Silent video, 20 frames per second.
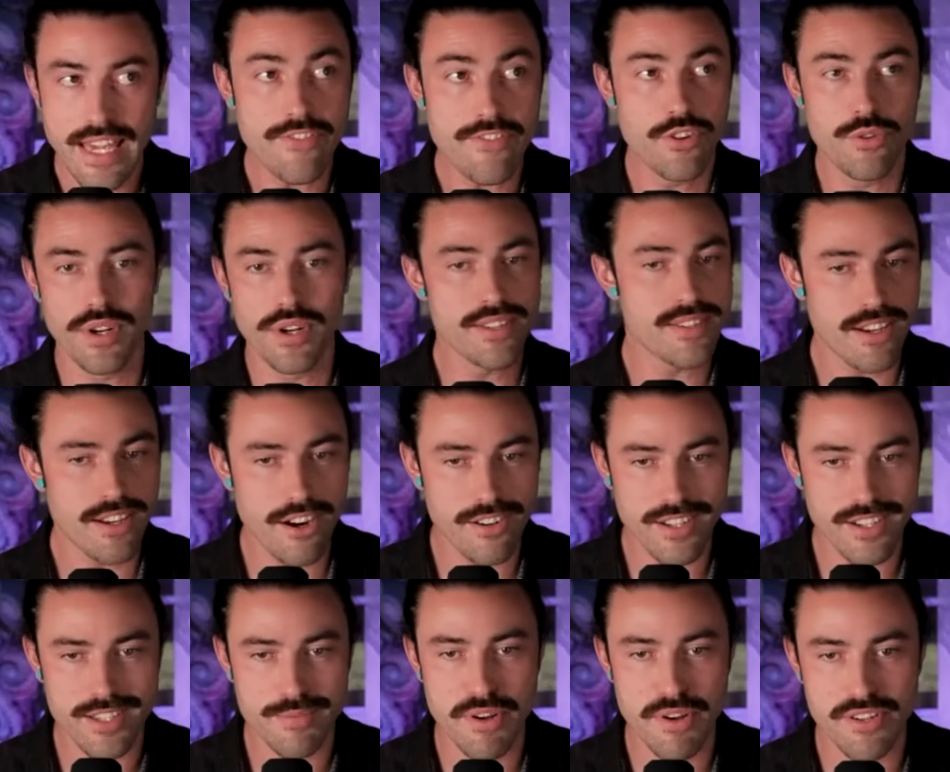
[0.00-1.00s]
even ones that
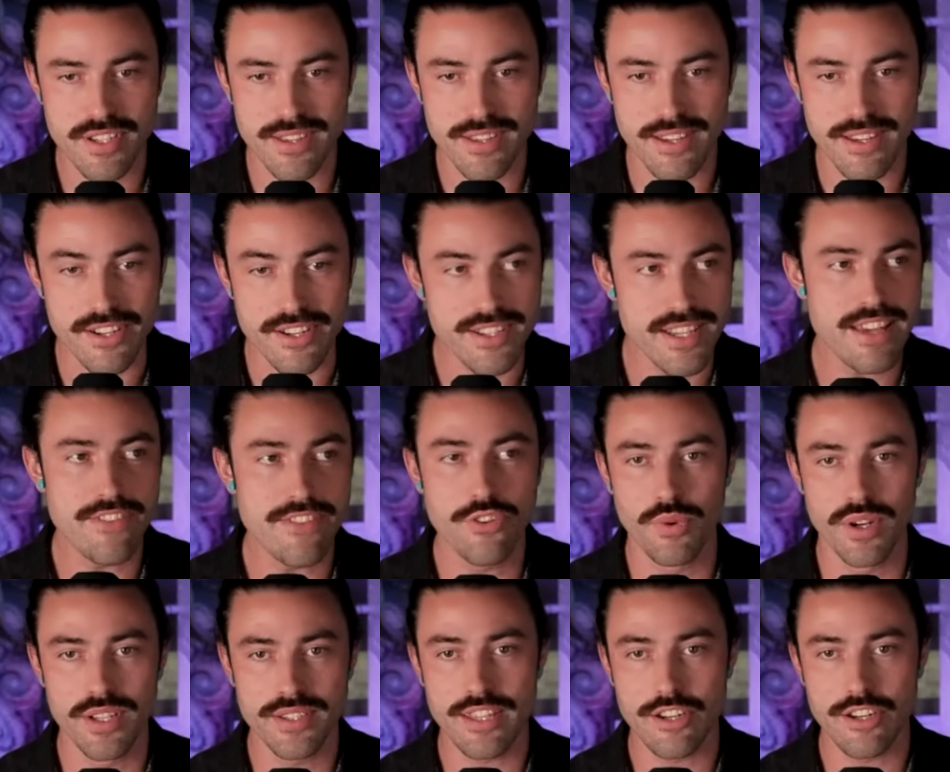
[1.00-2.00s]
aren't conspiracy theories,
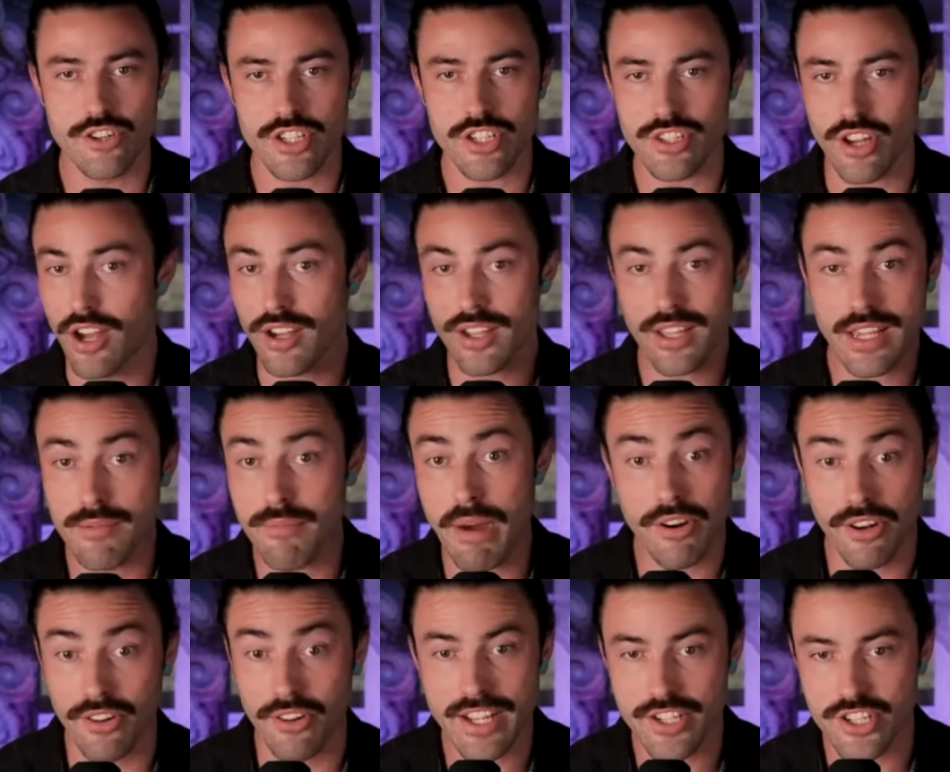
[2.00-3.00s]
even ones that are just talking
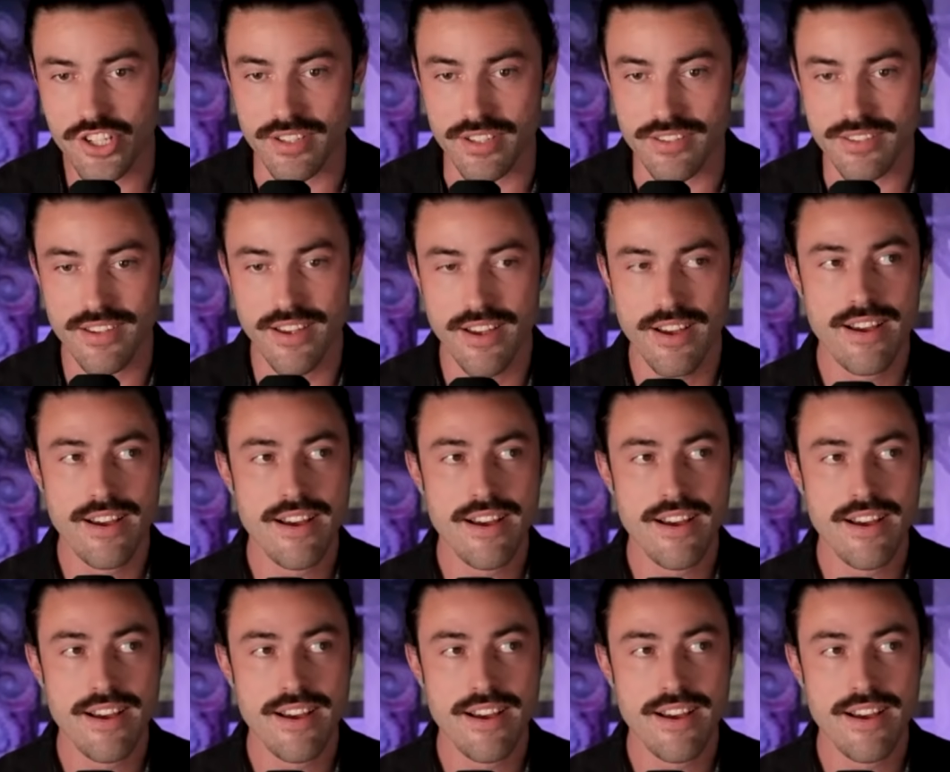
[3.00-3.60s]
about elections.